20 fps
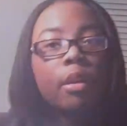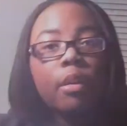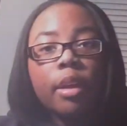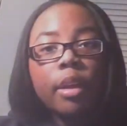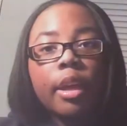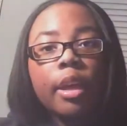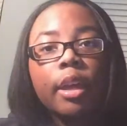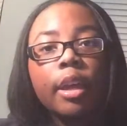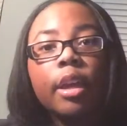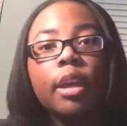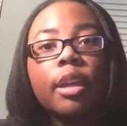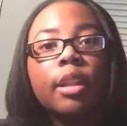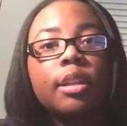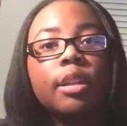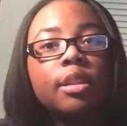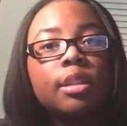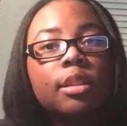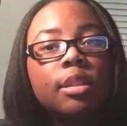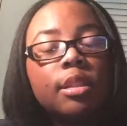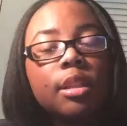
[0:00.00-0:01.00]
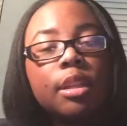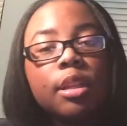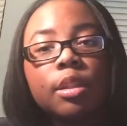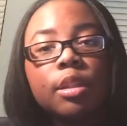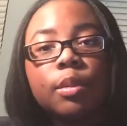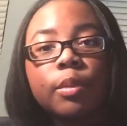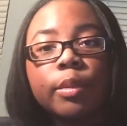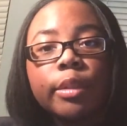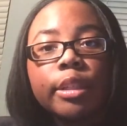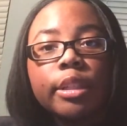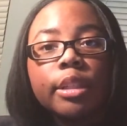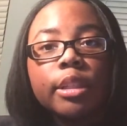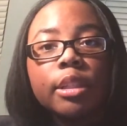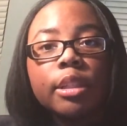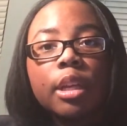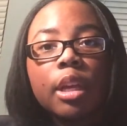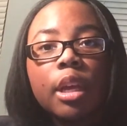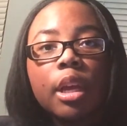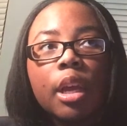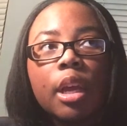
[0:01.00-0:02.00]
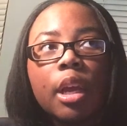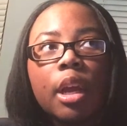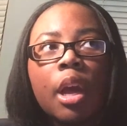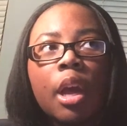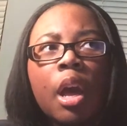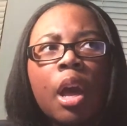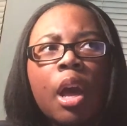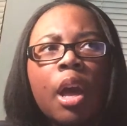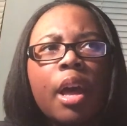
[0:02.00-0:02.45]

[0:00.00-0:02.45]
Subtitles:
Okay, the sixth reason